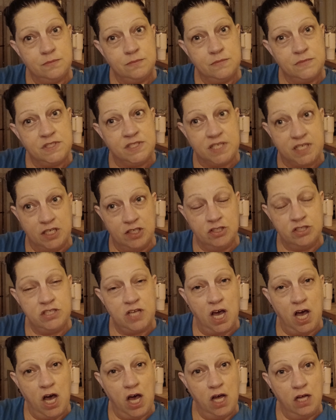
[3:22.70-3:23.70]
skill
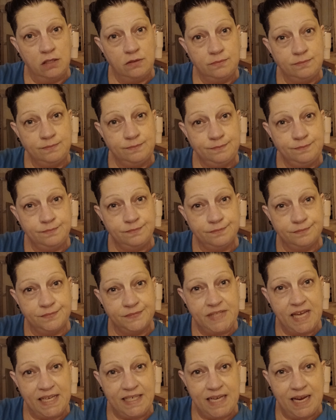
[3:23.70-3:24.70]
saw,
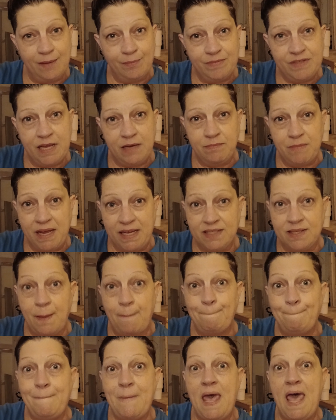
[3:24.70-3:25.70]
that damn thing makes a
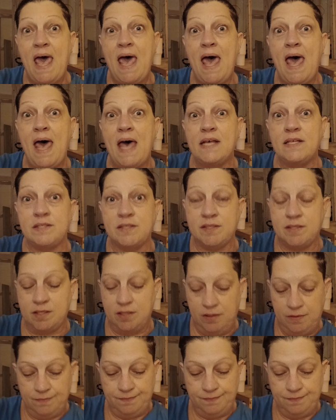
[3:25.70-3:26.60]
mess.